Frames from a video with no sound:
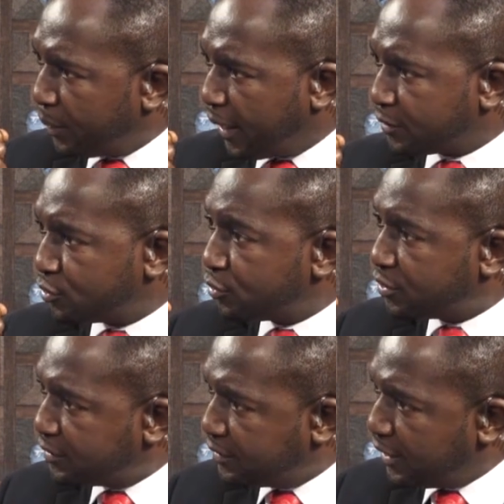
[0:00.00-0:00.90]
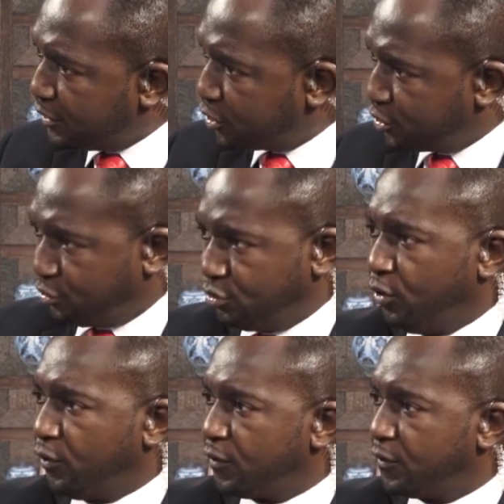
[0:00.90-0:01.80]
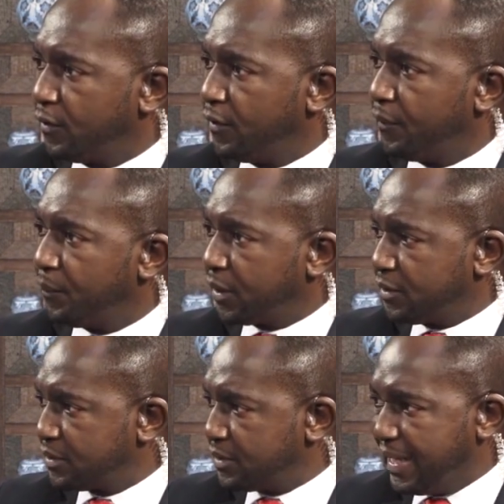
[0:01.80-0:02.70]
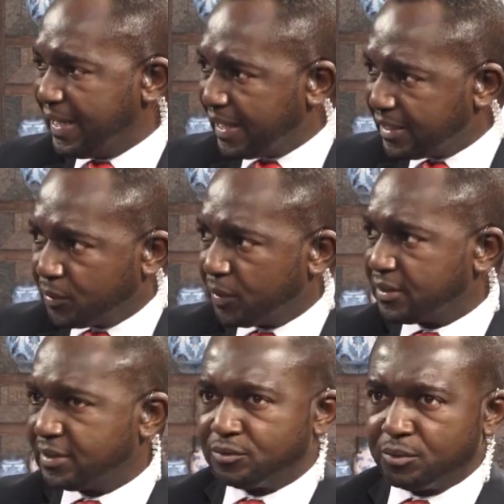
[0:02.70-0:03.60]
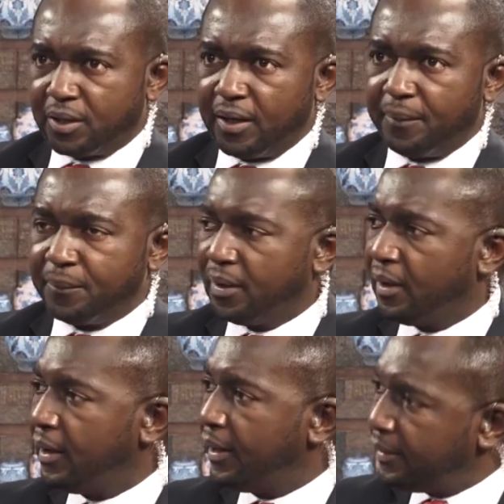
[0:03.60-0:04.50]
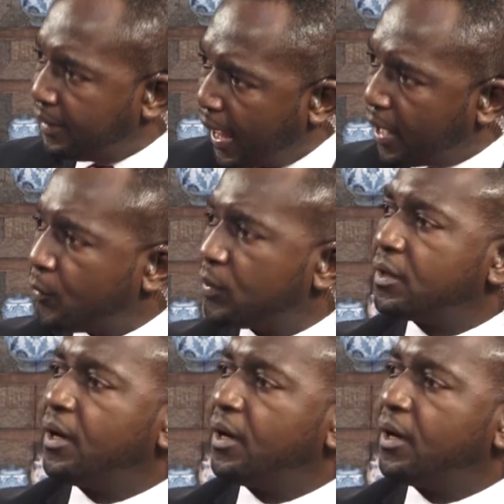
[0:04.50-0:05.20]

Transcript: part, to stay strong, because inadequacies will come, lack will